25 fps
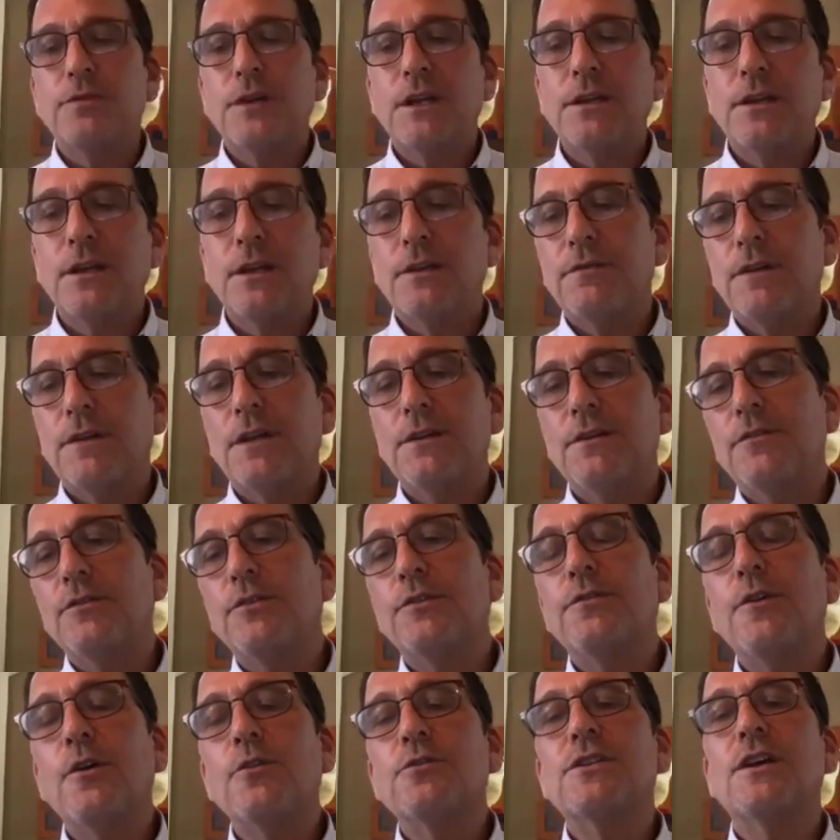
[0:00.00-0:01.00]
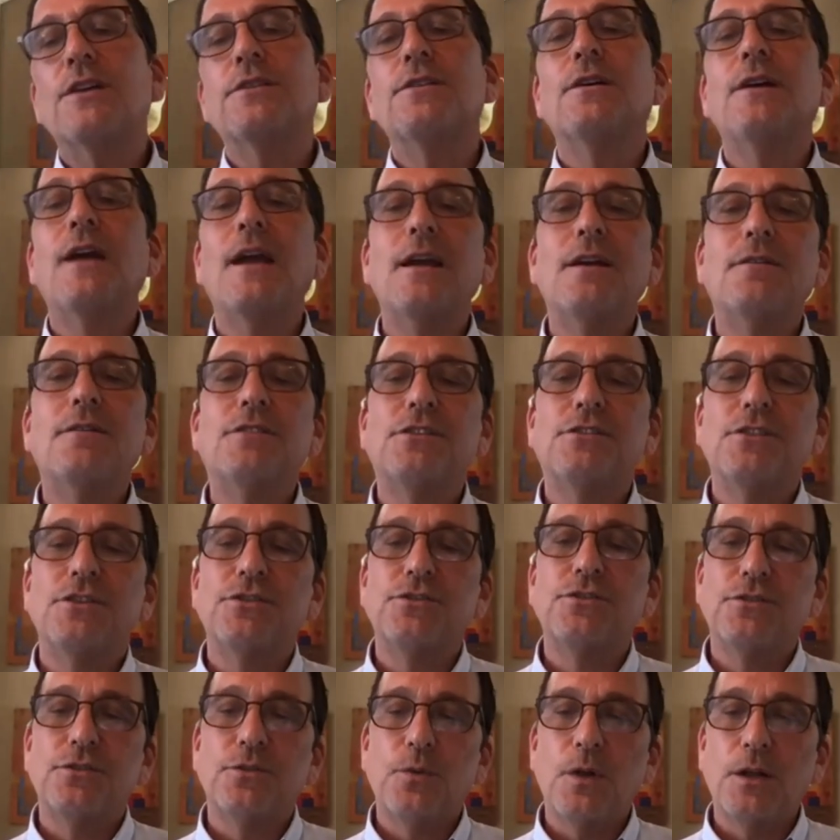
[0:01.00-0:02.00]
any, if any of you folks out there have these
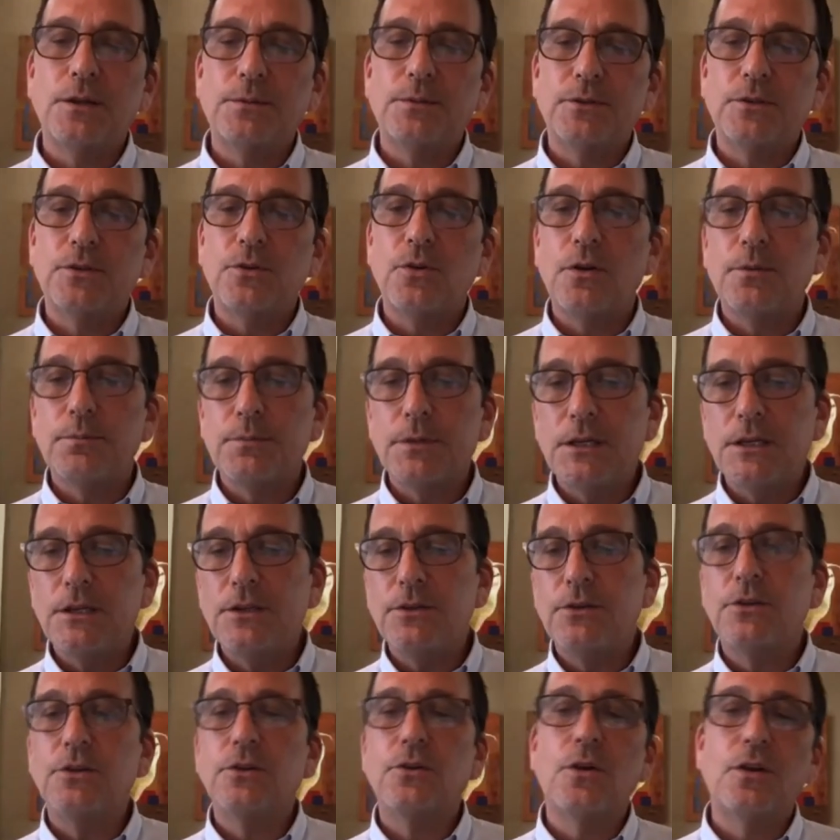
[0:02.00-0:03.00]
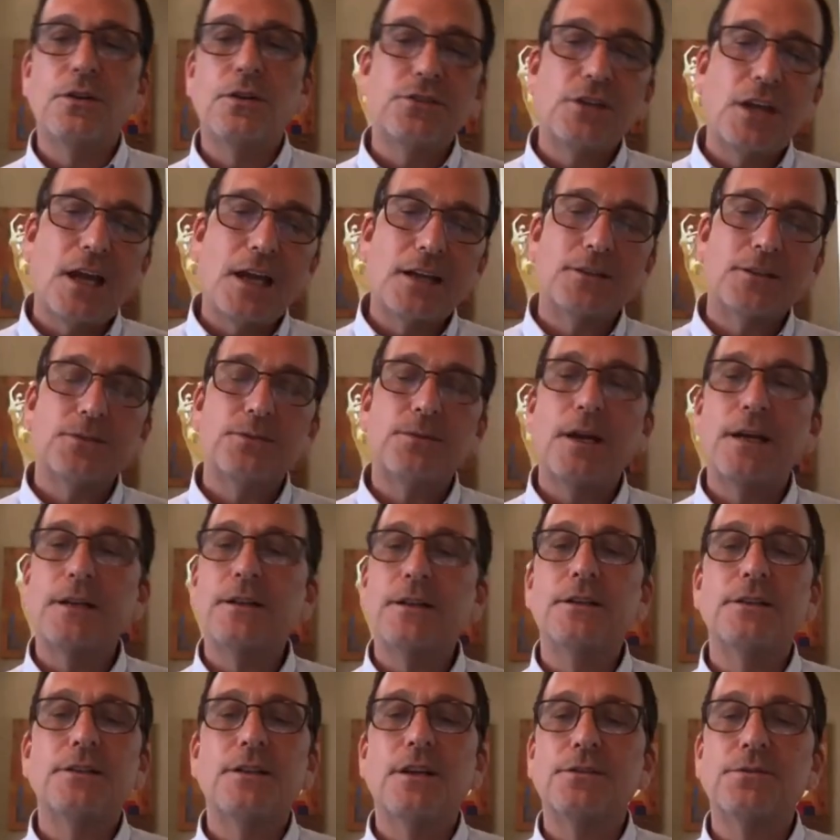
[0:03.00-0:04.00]
issues, you're welcome to call me. You can call Zach
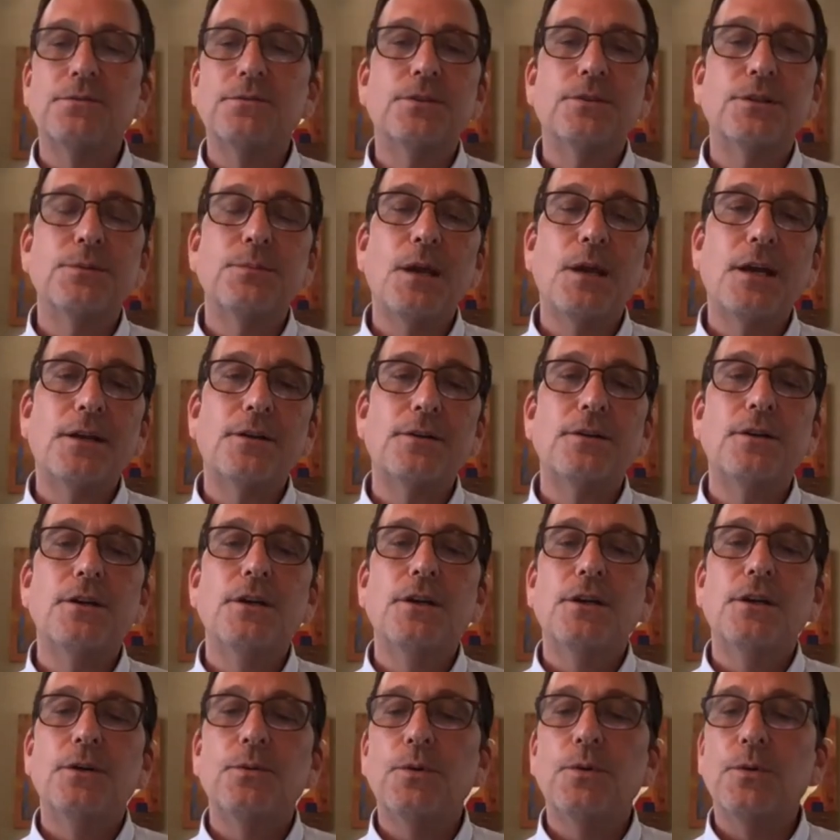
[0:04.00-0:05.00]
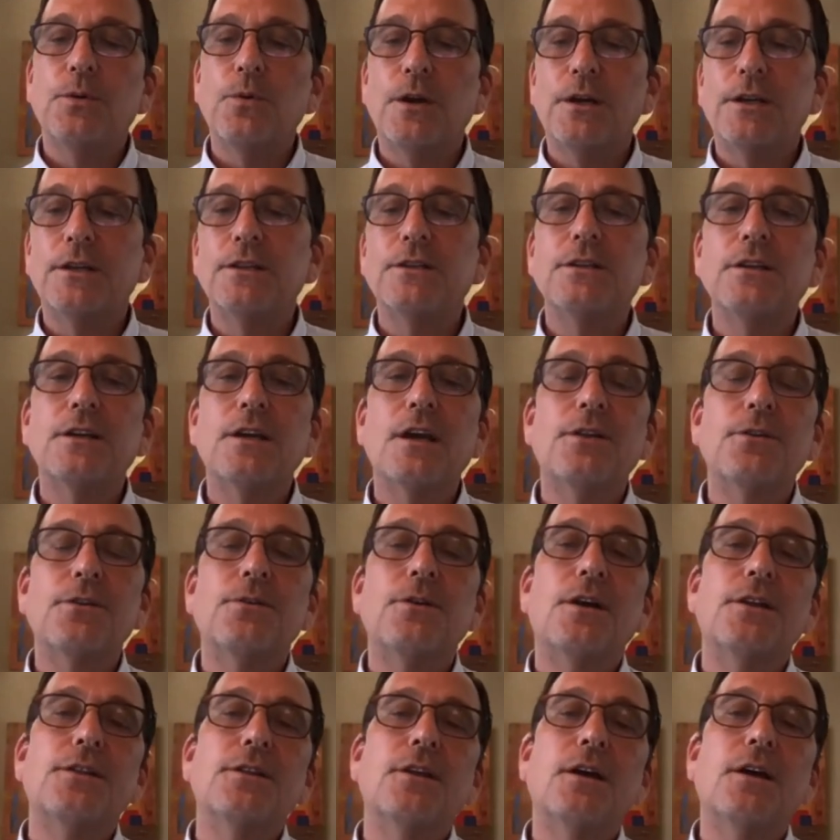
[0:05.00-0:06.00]
directly. It doesn't really matter. We're working together
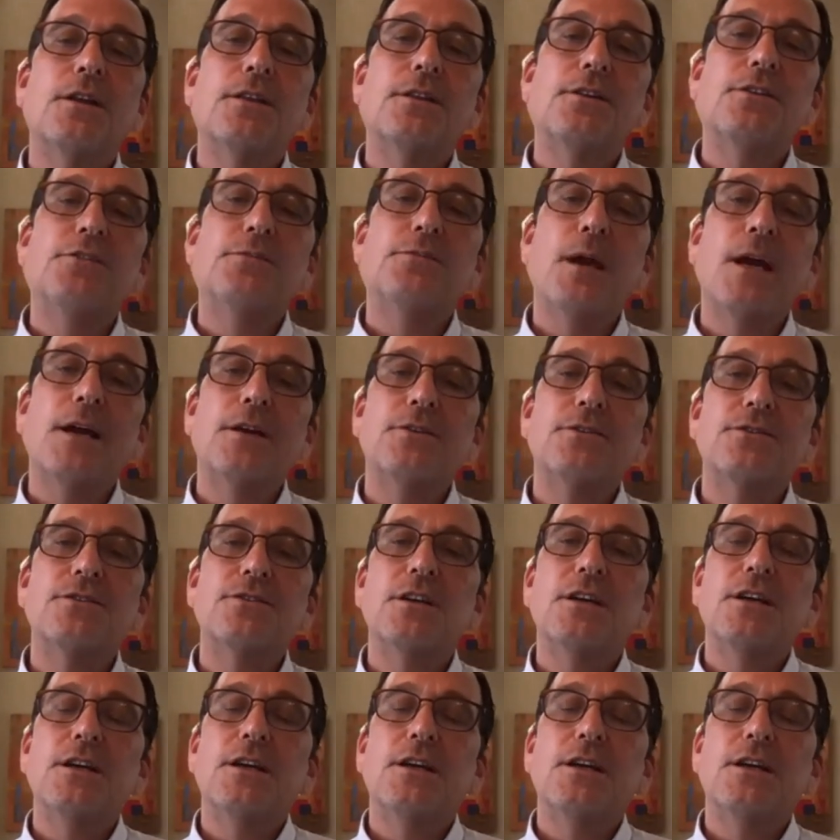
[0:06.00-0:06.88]
on, on these matters.